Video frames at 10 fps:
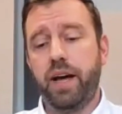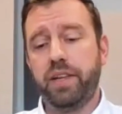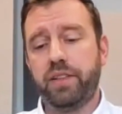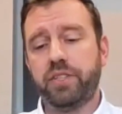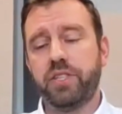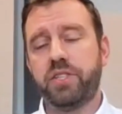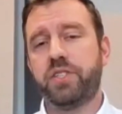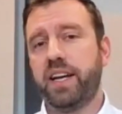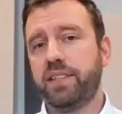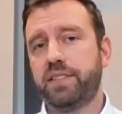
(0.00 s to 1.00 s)
I think there's a
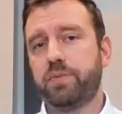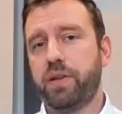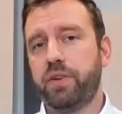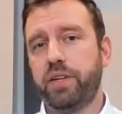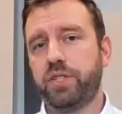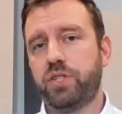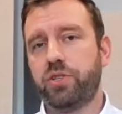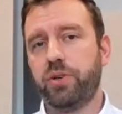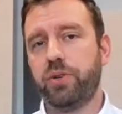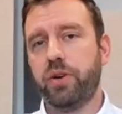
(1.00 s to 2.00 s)
sense, whether it's
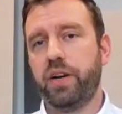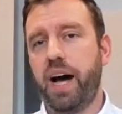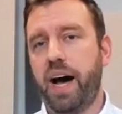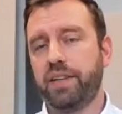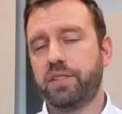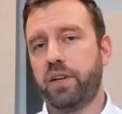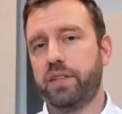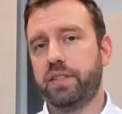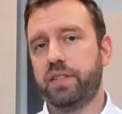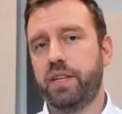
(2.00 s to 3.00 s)
true or not, it's
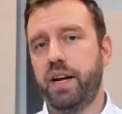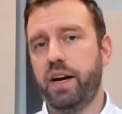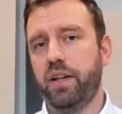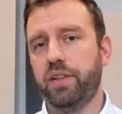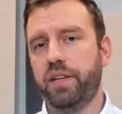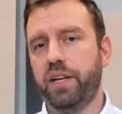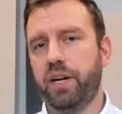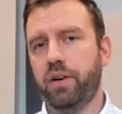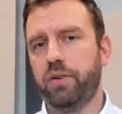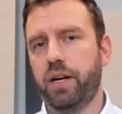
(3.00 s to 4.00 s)
hard to tell.
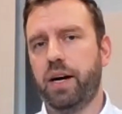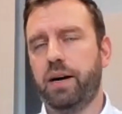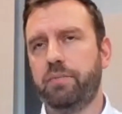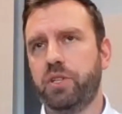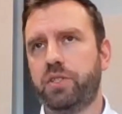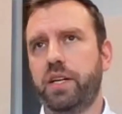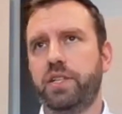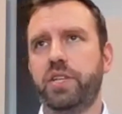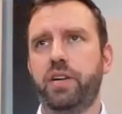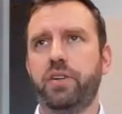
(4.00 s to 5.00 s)
Just
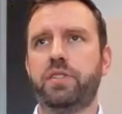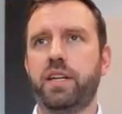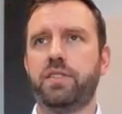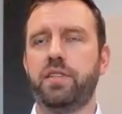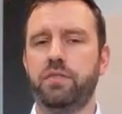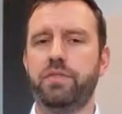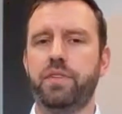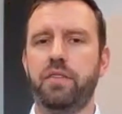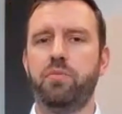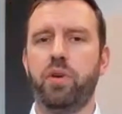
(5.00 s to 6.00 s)
a general sense of
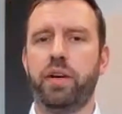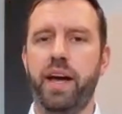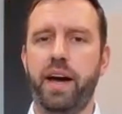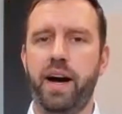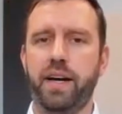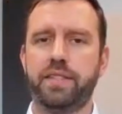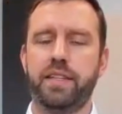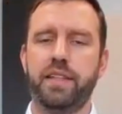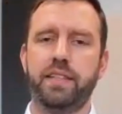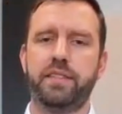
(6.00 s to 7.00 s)
more chaos
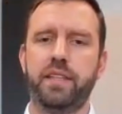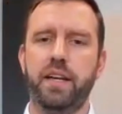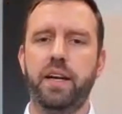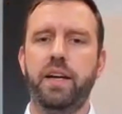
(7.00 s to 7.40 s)
and less,